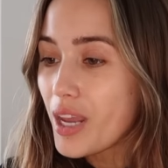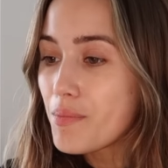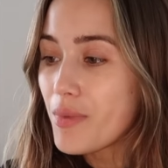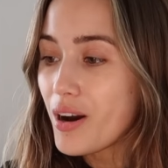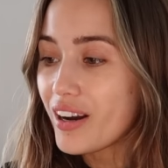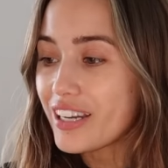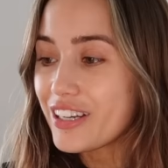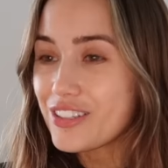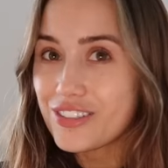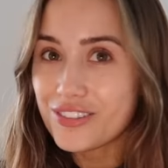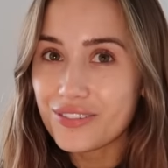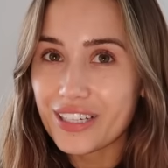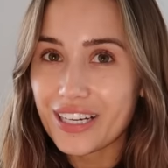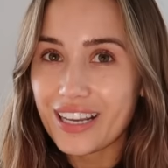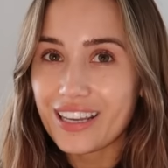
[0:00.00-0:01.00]
my
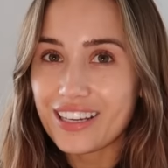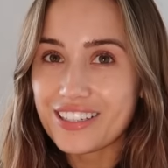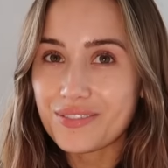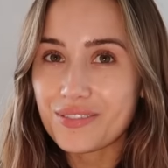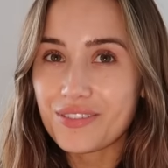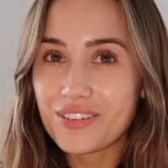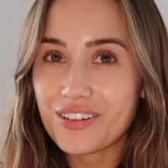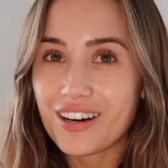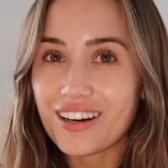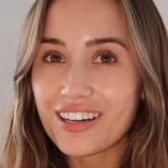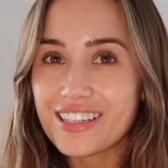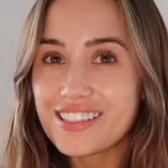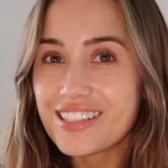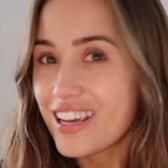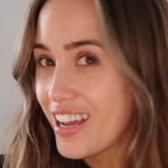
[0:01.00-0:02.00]
jewelry collection with you
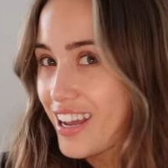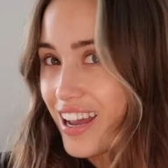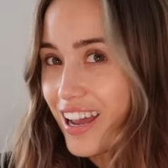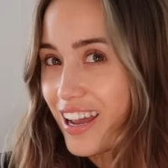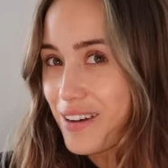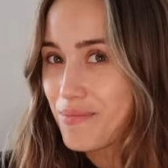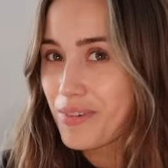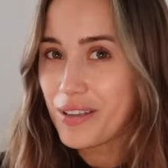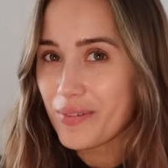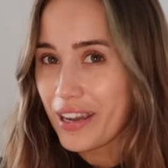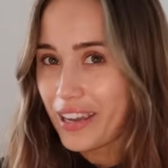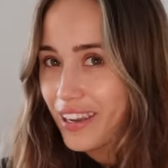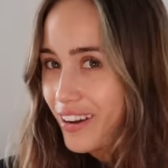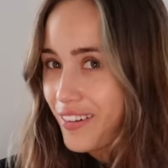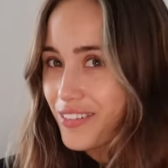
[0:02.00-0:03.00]
guys. By the
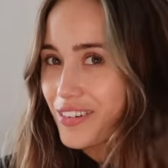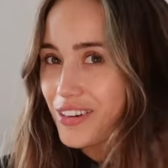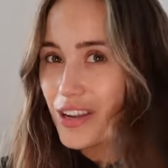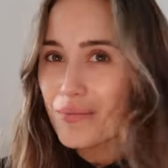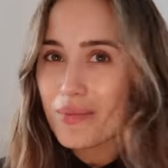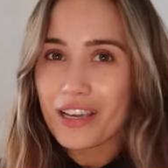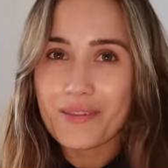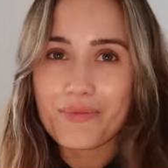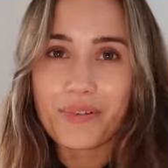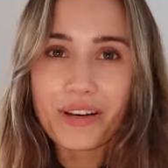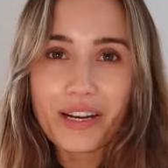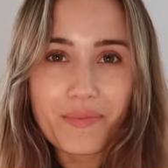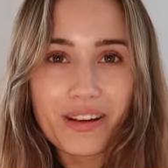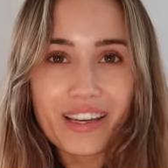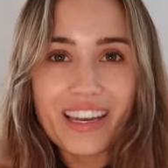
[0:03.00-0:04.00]
way, I've got no makeup on
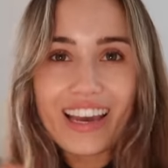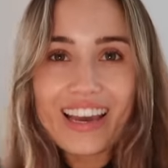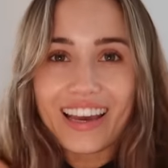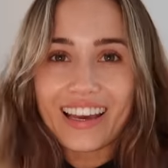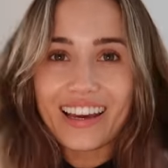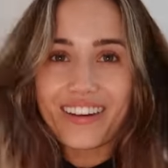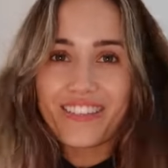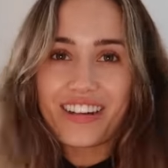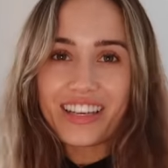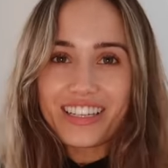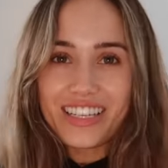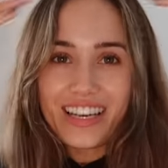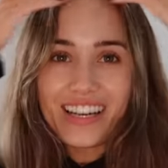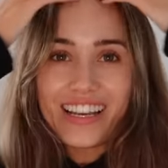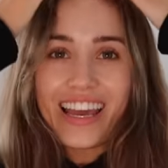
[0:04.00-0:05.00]
and my hair, I've let
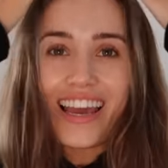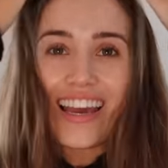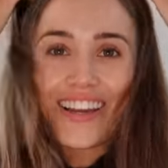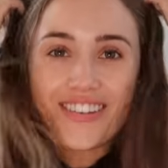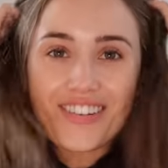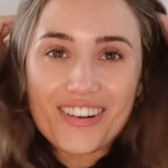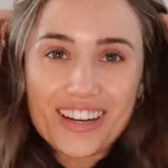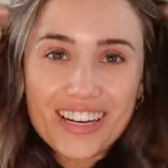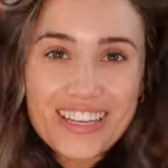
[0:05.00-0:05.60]
it like air dry,